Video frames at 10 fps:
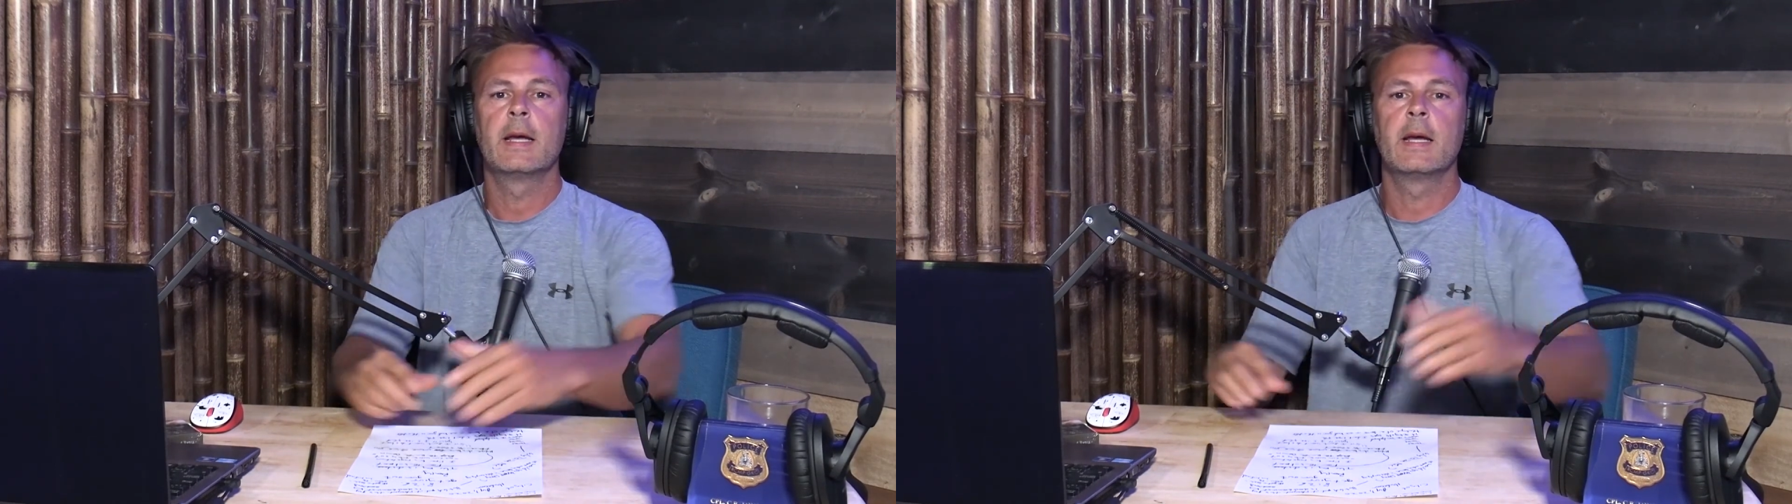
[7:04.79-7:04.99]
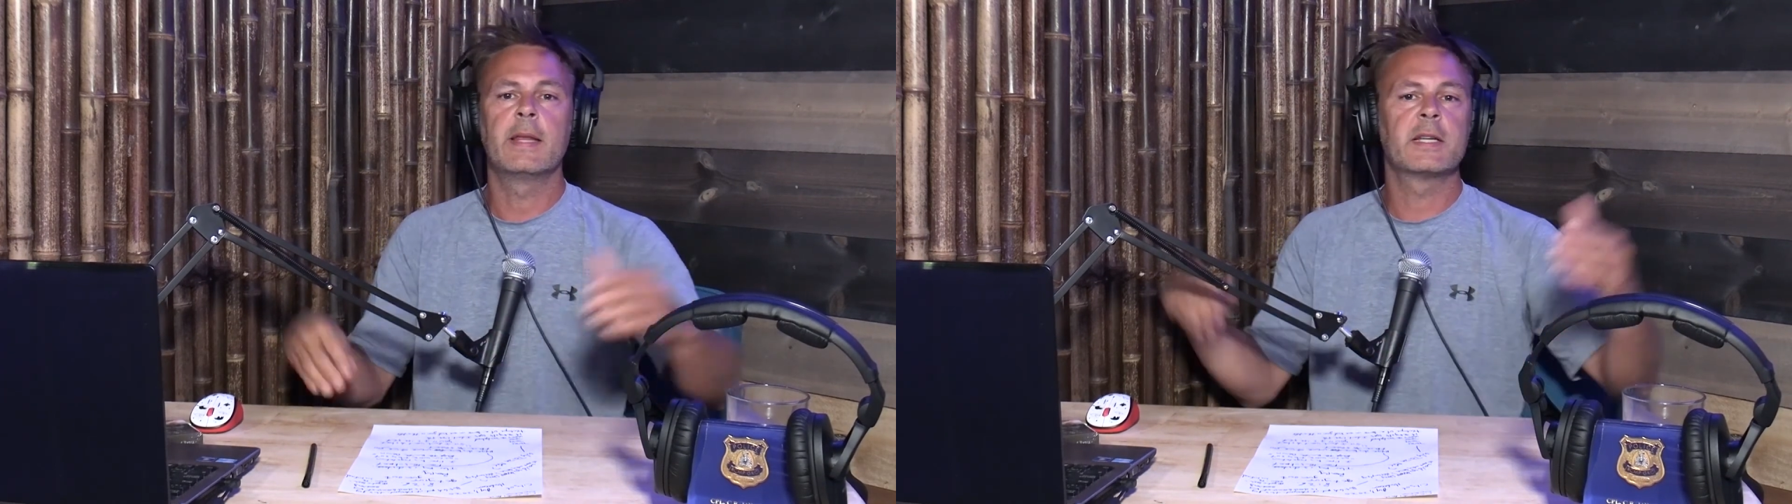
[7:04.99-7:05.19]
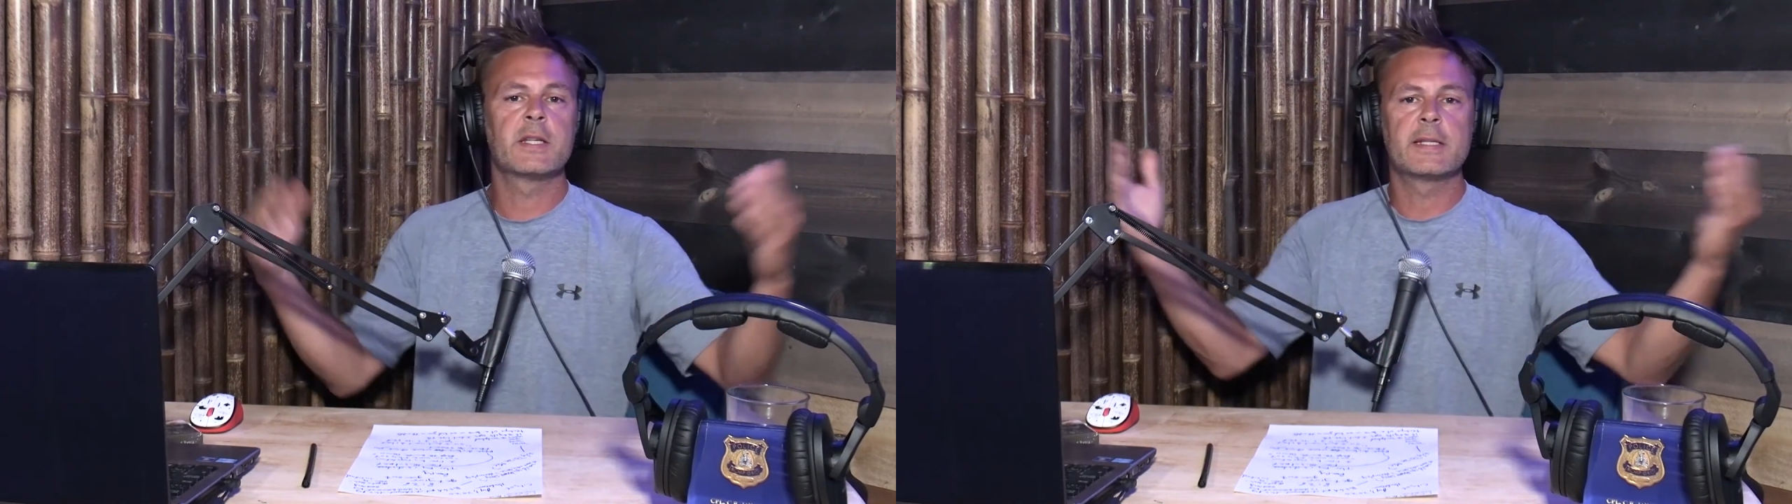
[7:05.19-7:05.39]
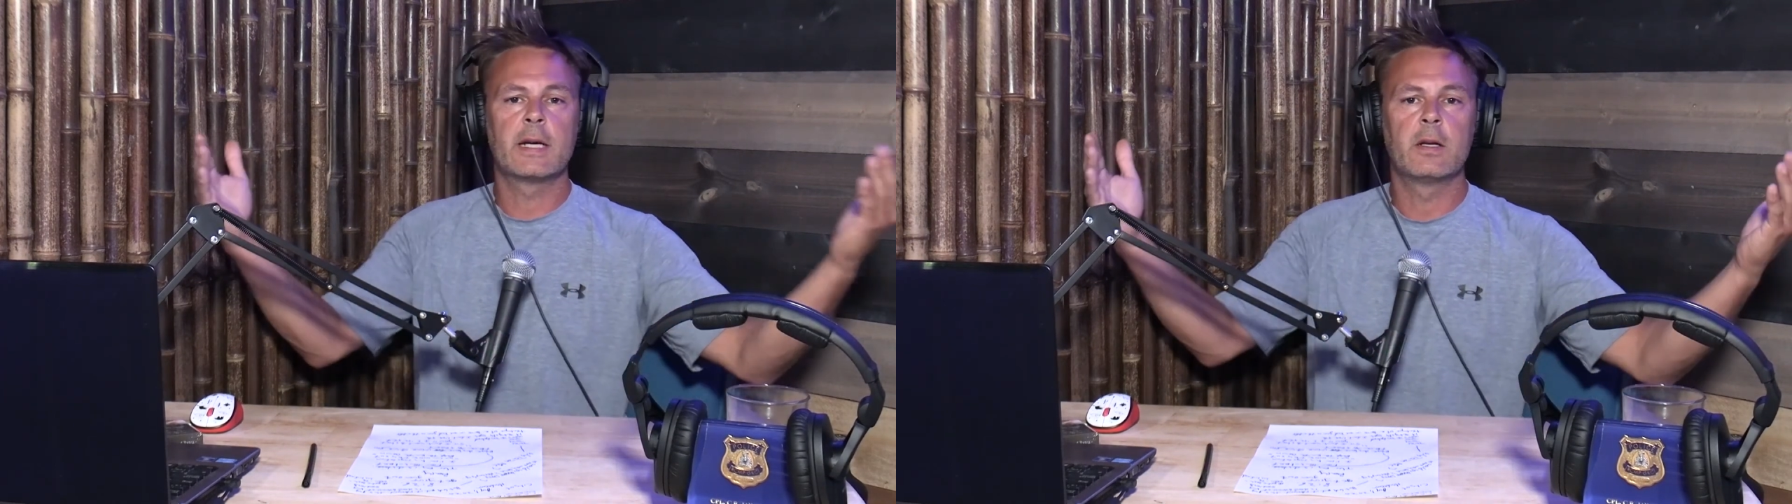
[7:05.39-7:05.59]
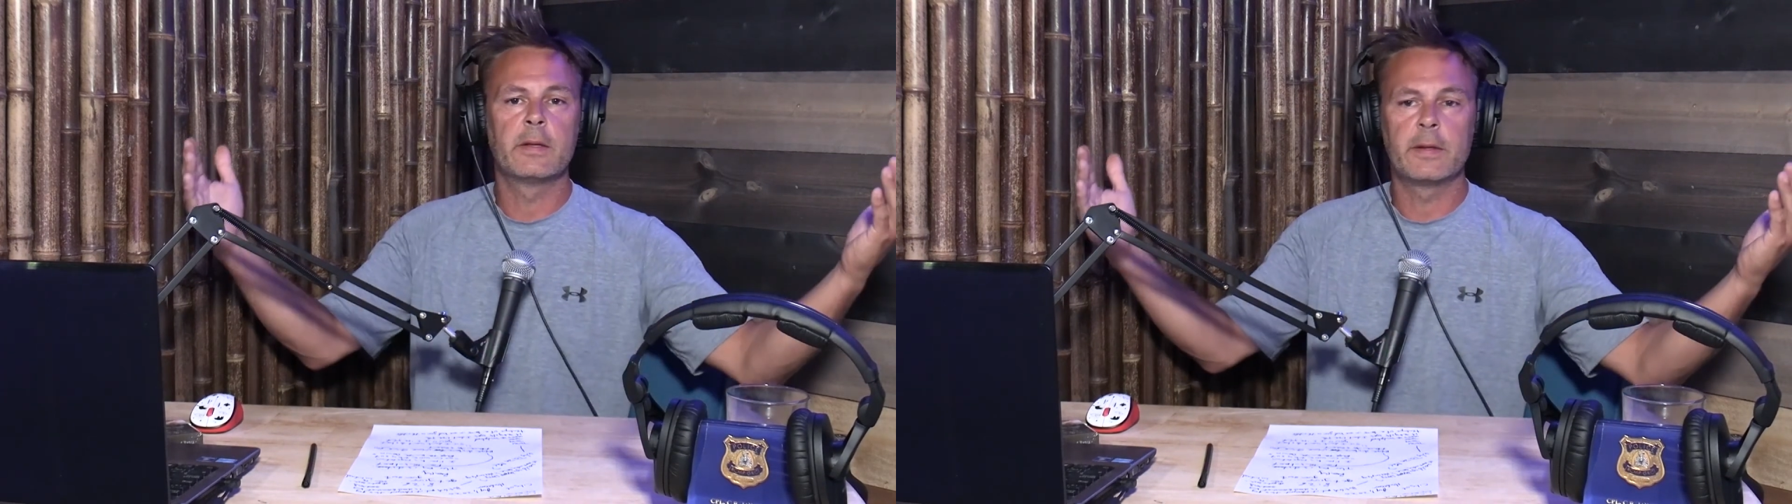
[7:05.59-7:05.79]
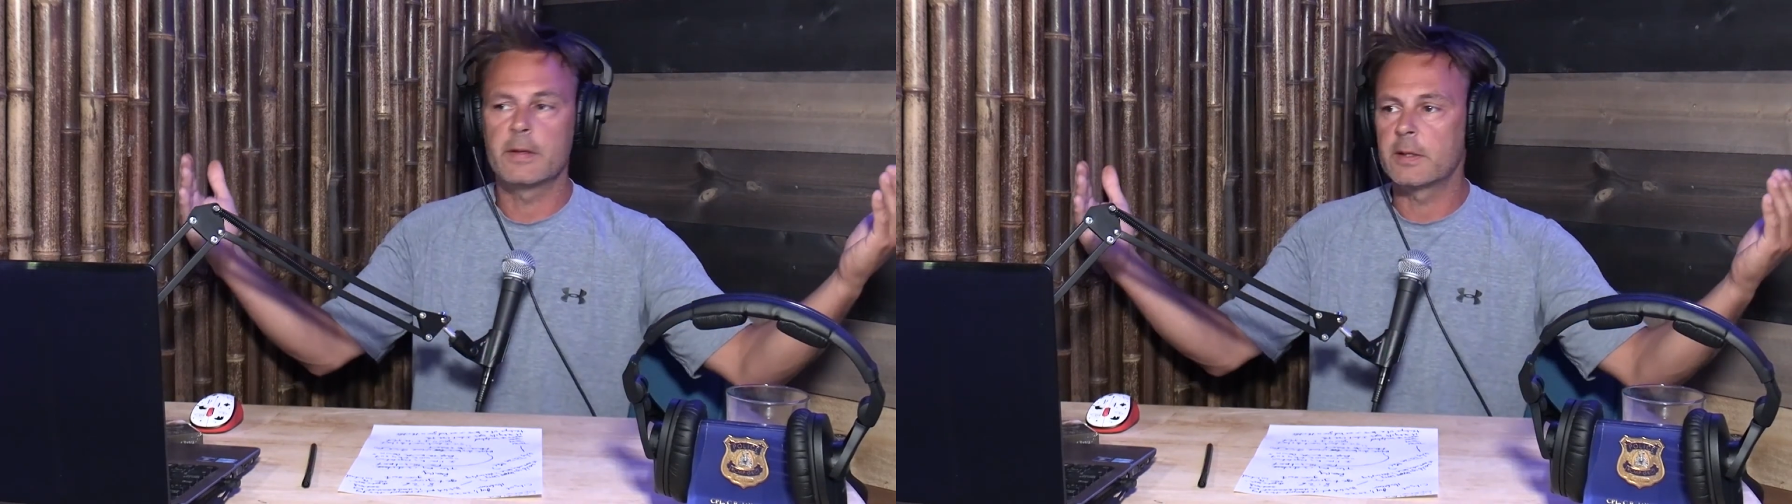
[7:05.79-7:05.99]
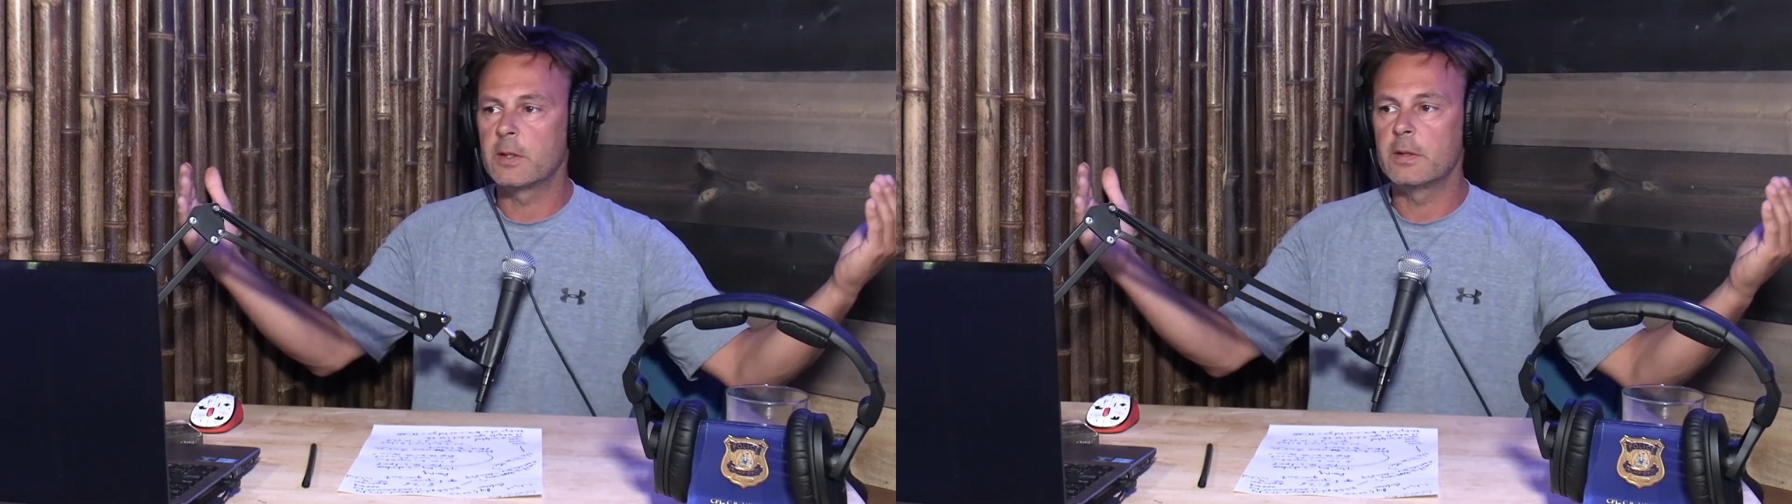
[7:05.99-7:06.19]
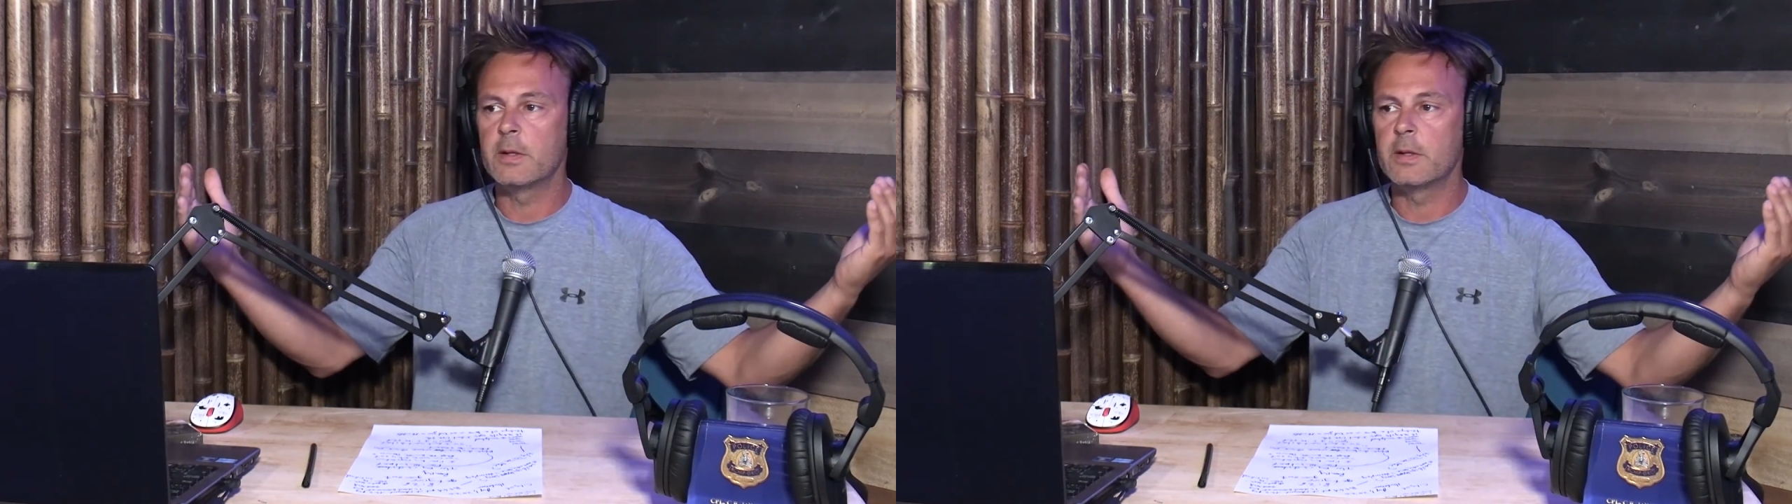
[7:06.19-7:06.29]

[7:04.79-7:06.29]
And that's just telling the,